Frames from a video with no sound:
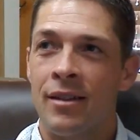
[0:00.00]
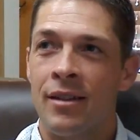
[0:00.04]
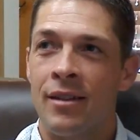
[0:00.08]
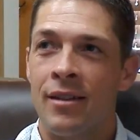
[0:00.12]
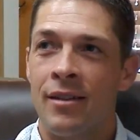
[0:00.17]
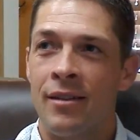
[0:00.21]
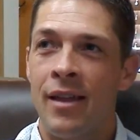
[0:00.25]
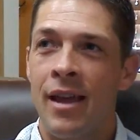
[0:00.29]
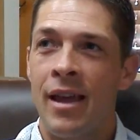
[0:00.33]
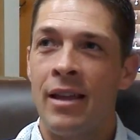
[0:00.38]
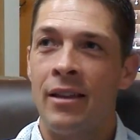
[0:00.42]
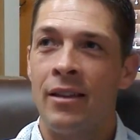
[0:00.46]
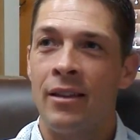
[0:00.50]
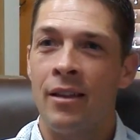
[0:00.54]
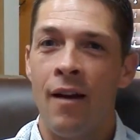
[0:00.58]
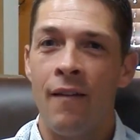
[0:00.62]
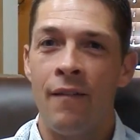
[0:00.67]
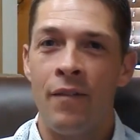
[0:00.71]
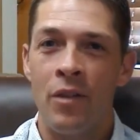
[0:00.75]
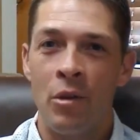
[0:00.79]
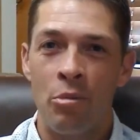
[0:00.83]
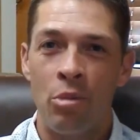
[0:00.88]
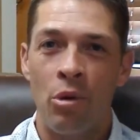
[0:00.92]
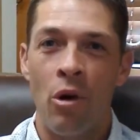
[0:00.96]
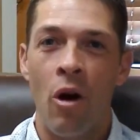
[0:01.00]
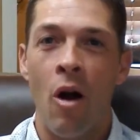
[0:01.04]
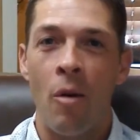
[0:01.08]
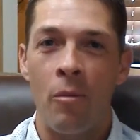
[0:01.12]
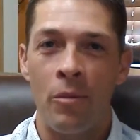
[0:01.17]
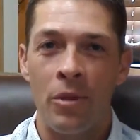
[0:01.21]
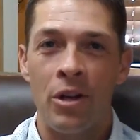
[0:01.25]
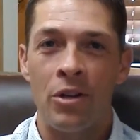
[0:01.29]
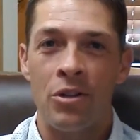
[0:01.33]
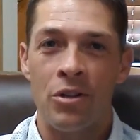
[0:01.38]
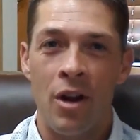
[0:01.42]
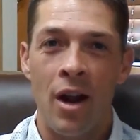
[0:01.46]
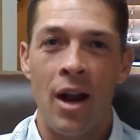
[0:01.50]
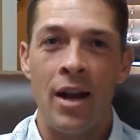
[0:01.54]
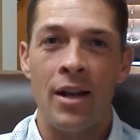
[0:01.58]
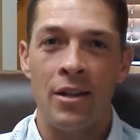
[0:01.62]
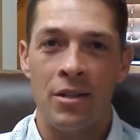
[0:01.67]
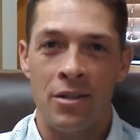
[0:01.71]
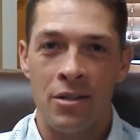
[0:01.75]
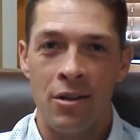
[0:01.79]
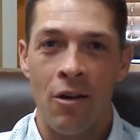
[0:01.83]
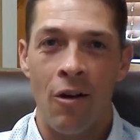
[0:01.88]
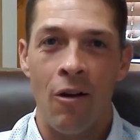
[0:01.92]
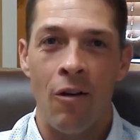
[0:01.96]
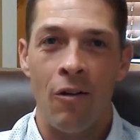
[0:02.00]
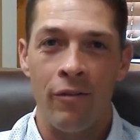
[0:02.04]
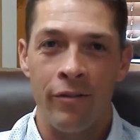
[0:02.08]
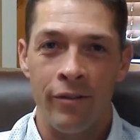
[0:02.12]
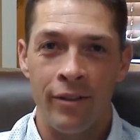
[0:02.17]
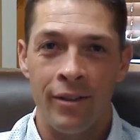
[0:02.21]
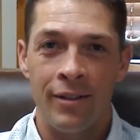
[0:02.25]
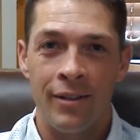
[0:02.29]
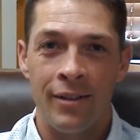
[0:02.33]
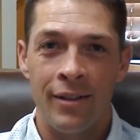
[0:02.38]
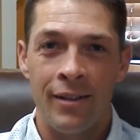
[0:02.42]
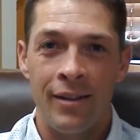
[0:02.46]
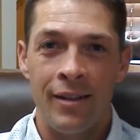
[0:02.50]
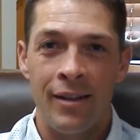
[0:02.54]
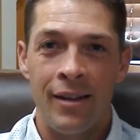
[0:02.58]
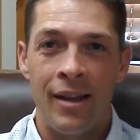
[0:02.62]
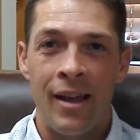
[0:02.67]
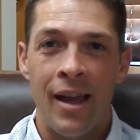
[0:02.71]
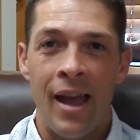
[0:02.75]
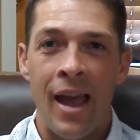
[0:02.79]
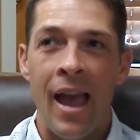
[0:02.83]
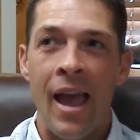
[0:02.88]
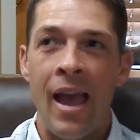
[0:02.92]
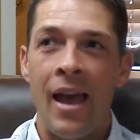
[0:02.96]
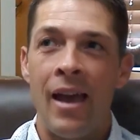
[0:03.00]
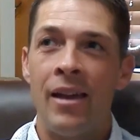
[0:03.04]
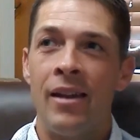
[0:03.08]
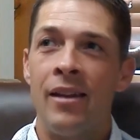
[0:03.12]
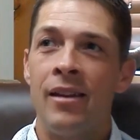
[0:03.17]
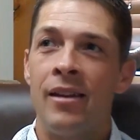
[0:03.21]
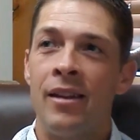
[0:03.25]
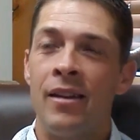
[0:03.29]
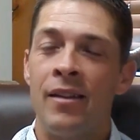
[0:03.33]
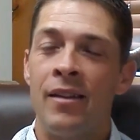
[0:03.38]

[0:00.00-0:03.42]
they love the problem that you're trying to solve, and